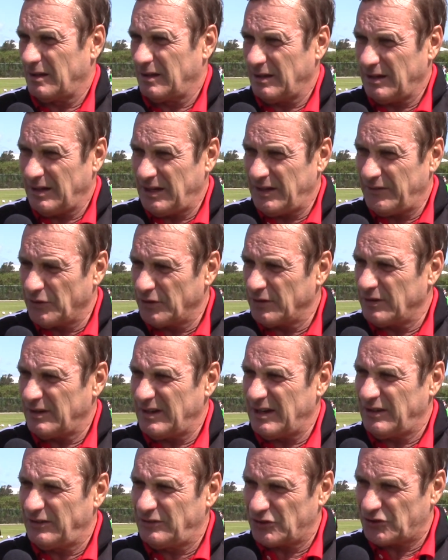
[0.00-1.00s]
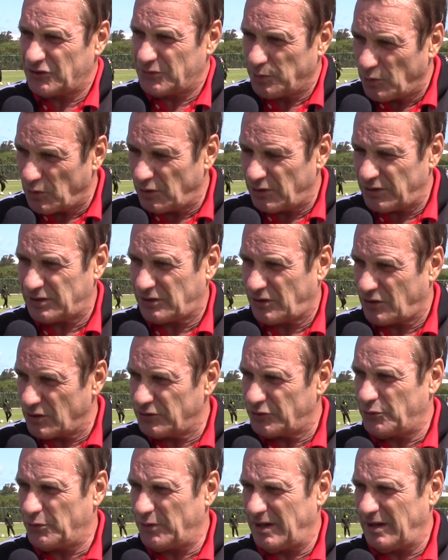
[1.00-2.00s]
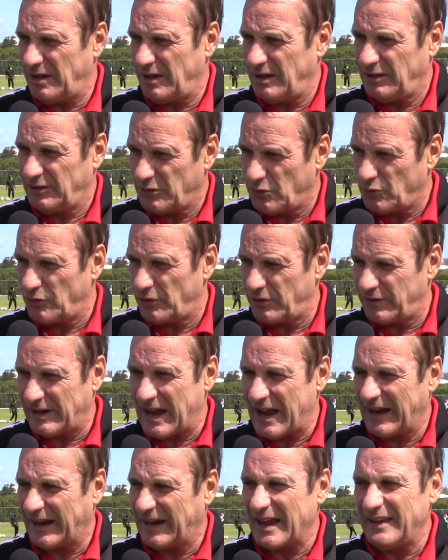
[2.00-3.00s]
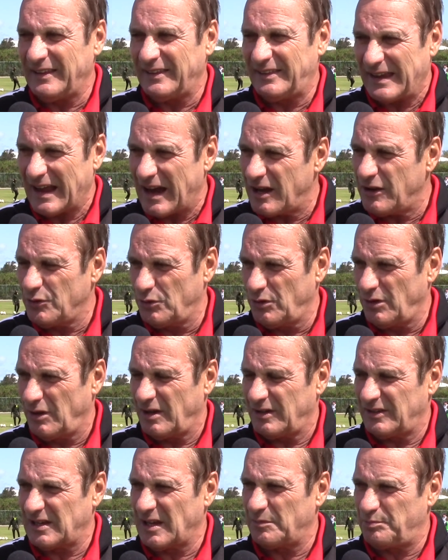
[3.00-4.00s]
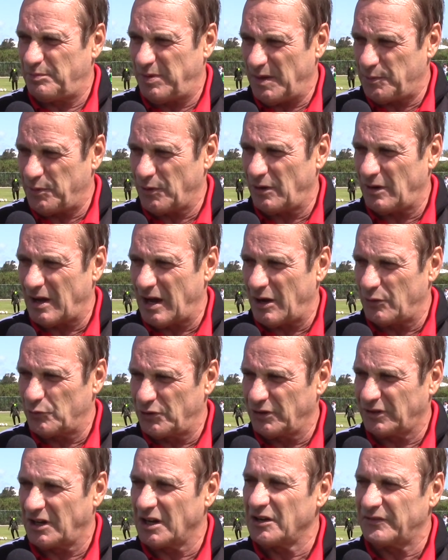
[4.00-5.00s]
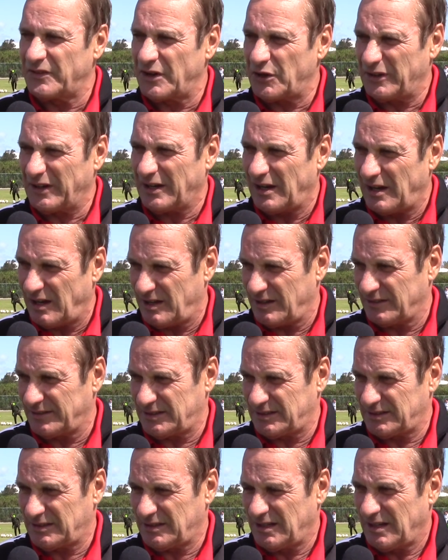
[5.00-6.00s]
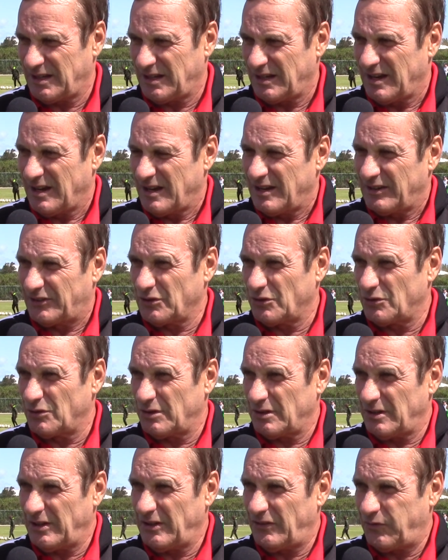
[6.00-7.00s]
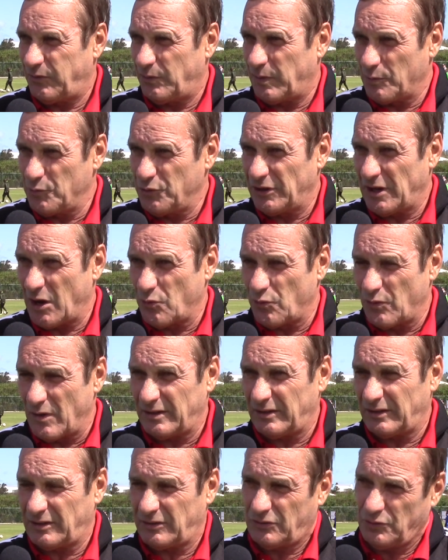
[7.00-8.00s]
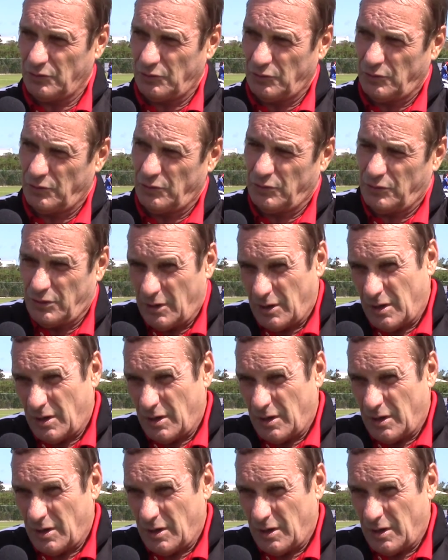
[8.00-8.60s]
even in the smallest country in the world, I can tell you that people are working very hard. So if Bermuda wants to